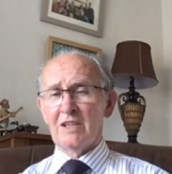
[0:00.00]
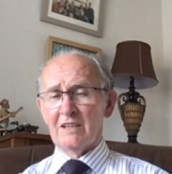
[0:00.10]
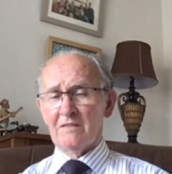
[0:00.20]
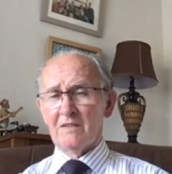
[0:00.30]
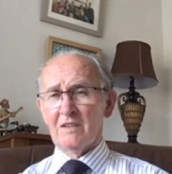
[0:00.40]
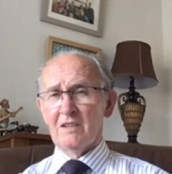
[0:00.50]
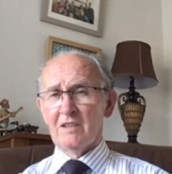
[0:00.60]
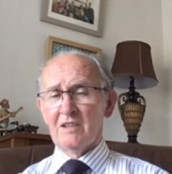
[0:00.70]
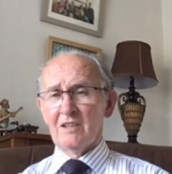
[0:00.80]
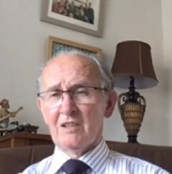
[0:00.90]
give.
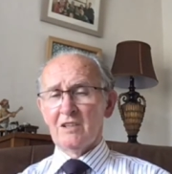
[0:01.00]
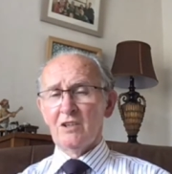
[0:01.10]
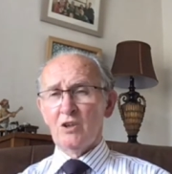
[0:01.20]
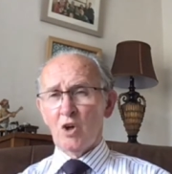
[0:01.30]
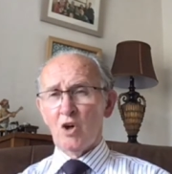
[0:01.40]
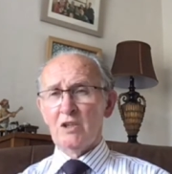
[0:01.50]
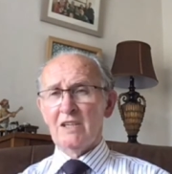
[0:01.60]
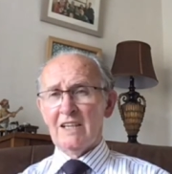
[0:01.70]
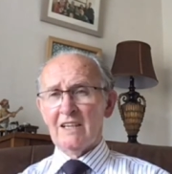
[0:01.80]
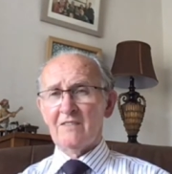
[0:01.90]
God
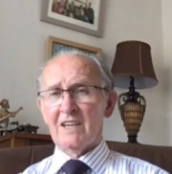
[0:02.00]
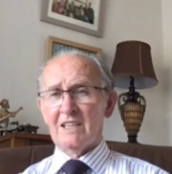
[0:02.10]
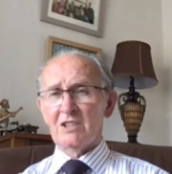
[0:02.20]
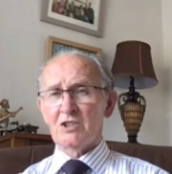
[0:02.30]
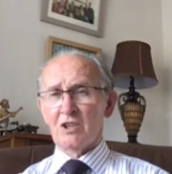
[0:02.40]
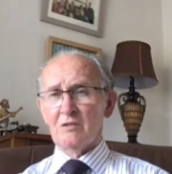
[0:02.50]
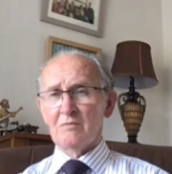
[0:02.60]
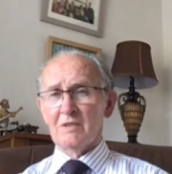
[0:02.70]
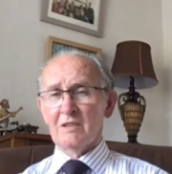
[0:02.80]
gave his Son